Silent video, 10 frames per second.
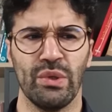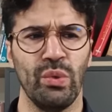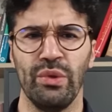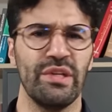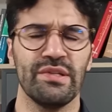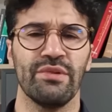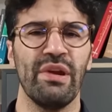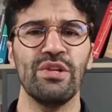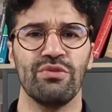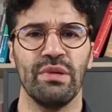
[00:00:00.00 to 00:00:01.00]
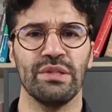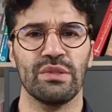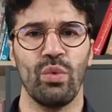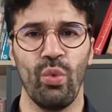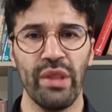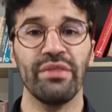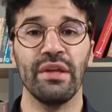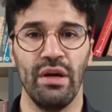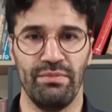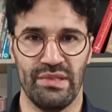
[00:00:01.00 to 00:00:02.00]
all these arrangements with the
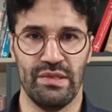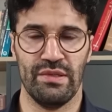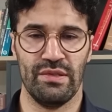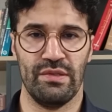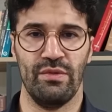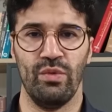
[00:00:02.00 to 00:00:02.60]
opposites,